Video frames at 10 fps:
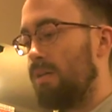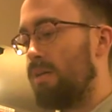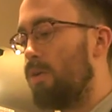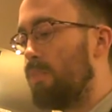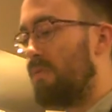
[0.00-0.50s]

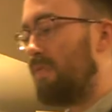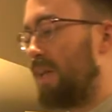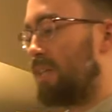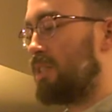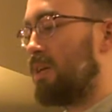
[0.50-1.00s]
The open
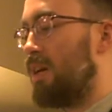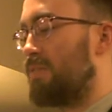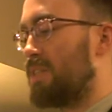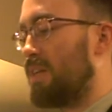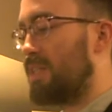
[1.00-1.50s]
face soft
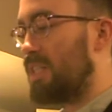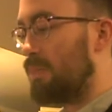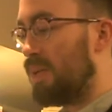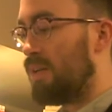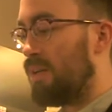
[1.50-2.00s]
is not
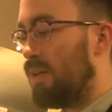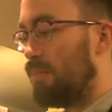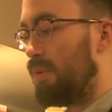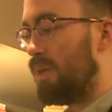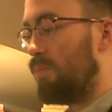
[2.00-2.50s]
sibilant,
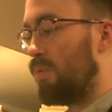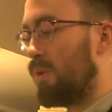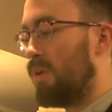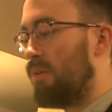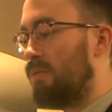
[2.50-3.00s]
being
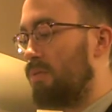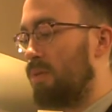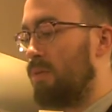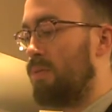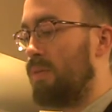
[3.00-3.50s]
word
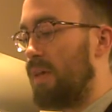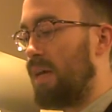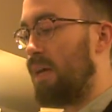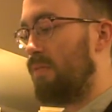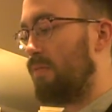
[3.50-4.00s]
through,
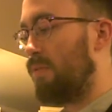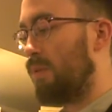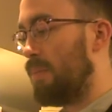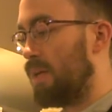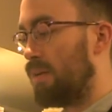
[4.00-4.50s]
they,
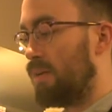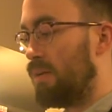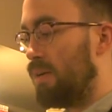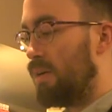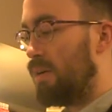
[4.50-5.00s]
forming.
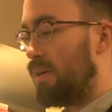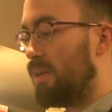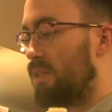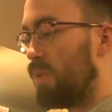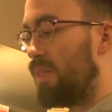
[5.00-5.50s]
It
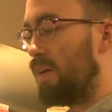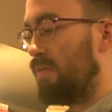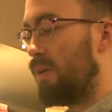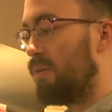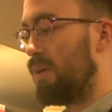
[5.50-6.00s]
is when they
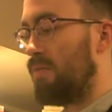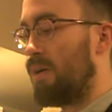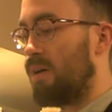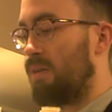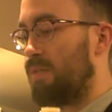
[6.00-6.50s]
votive
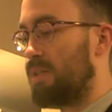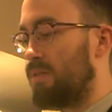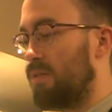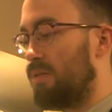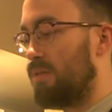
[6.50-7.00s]
artifice
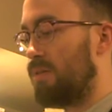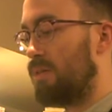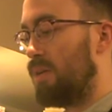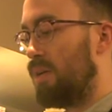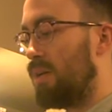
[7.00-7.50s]
curls,
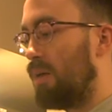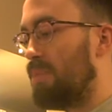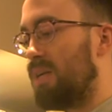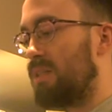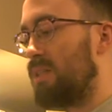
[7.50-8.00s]
not
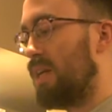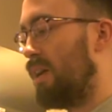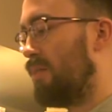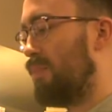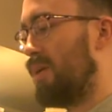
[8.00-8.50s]
being
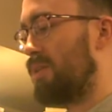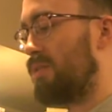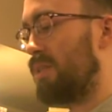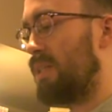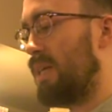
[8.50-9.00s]
scared
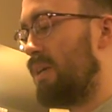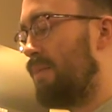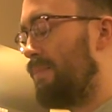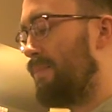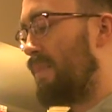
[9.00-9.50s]
monstrous, they
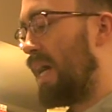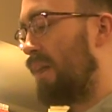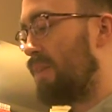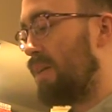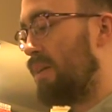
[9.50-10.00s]

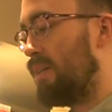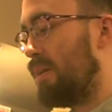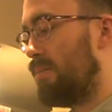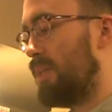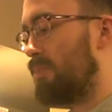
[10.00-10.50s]
have it in
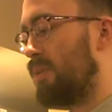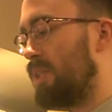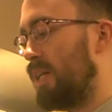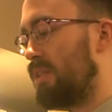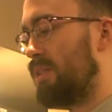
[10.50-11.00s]
them, these
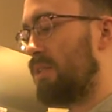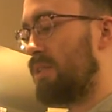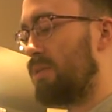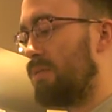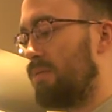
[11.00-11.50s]
projections
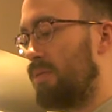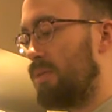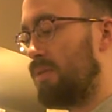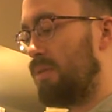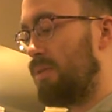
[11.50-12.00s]
attuned,
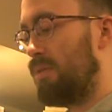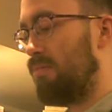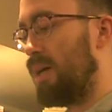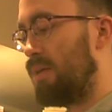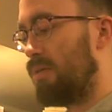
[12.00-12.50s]

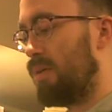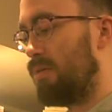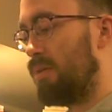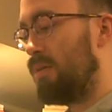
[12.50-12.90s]
micro,